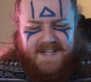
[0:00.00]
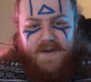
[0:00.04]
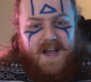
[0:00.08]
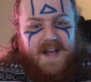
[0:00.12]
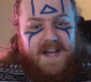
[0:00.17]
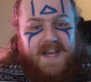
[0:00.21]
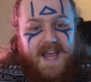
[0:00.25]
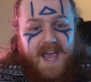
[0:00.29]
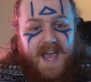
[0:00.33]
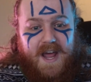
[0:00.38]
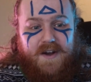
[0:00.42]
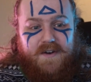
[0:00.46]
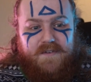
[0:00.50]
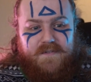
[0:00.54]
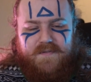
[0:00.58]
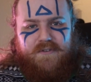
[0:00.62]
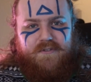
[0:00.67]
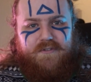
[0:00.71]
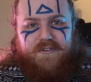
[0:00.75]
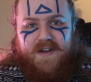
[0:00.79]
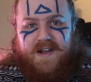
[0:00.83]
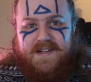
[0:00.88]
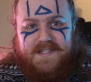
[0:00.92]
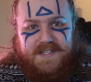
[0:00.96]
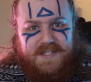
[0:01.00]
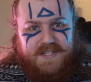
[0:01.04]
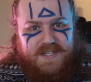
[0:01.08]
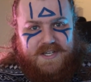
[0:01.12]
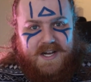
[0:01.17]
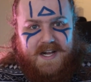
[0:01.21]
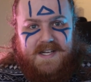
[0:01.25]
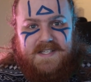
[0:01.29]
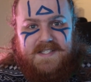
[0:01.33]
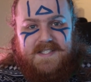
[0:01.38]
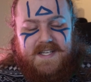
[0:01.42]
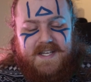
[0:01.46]
Again,
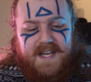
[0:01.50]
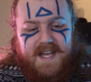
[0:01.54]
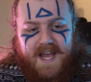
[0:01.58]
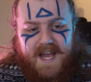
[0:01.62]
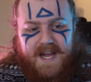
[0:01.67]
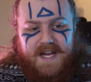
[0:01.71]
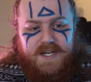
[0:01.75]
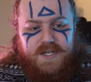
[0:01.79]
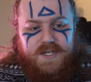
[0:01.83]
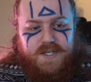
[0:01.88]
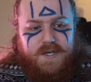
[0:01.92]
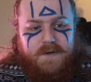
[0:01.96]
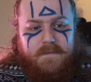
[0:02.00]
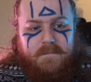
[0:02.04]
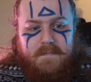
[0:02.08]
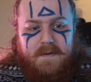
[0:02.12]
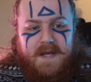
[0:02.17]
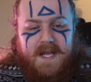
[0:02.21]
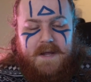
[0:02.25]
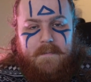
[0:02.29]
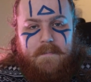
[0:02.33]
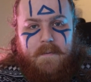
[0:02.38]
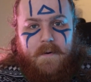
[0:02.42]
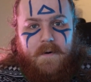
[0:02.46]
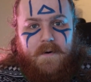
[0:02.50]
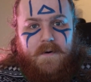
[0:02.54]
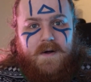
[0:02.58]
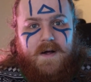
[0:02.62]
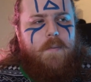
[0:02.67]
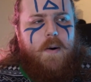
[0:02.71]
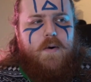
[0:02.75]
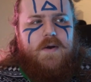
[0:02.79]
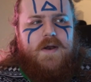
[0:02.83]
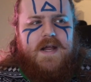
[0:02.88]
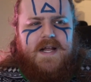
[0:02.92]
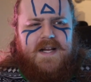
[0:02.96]
fetishizing Asian people,
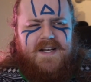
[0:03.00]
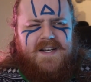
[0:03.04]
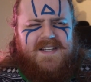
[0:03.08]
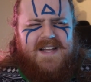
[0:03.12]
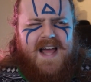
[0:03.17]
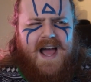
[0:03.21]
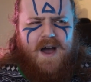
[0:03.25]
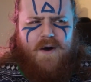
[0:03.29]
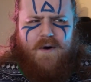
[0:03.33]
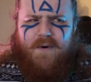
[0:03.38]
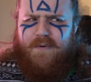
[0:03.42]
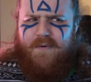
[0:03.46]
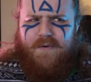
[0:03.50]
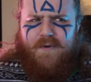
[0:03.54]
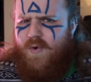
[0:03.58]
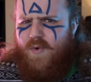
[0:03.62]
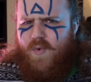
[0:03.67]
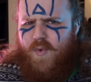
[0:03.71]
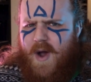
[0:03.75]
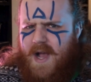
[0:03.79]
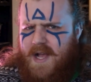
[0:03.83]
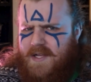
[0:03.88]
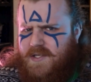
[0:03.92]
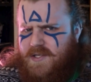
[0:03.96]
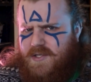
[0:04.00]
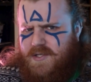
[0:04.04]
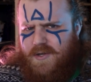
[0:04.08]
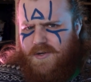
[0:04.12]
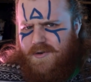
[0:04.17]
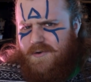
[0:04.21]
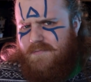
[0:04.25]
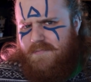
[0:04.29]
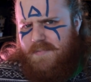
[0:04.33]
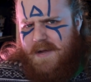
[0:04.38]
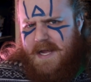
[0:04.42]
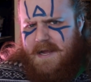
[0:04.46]
putting down
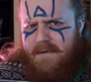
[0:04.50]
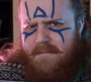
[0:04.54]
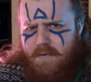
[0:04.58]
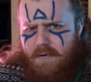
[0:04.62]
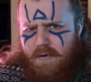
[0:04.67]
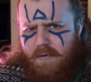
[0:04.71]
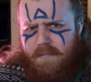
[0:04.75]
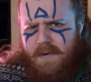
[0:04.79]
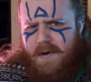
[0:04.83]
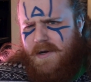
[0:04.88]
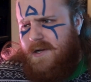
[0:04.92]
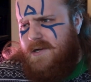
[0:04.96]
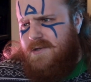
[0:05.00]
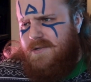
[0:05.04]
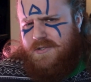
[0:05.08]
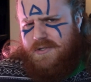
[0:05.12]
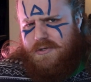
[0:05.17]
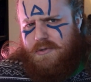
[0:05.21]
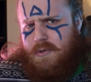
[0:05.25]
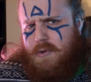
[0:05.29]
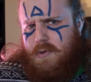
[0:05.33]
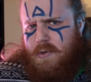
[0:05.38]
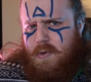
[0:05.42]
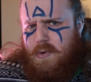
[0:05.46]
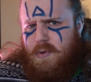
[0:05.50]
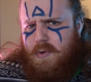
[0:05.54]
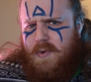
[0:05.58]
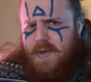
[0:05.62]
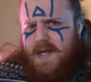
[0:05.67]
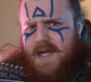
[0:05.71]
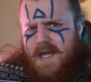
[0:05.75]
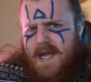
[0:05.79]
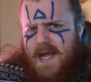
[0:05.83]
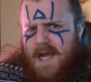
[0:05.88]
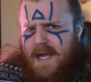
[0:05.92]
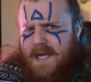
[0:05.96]
Western people because, ooh,
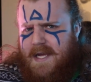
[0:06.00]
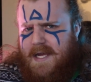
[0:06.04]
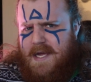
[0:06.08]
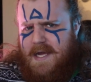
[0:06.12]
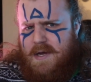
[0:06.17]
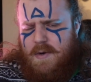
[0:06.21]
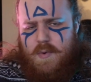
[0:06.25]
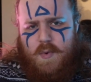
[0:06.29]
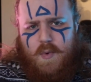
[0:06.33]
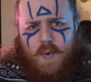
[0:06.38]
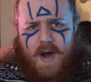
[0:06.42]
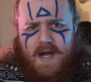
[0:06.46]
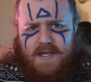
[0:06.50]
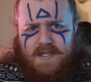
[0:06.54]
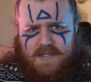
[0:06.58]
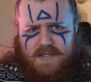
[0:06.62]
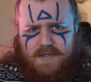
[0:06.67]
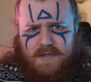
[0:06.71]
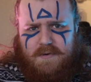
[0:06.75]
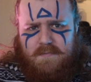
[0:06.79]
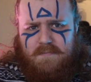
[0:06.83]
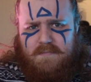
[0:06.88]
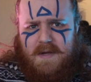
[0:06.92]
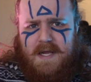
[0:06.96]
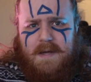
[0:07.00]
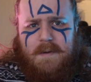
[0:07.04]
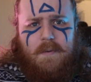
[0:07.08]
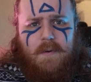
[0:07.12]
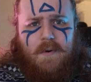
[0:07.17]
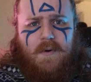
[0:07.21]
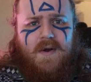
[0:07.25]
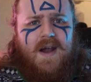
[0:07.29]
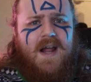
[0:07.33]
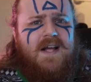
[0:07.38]
icky Western people.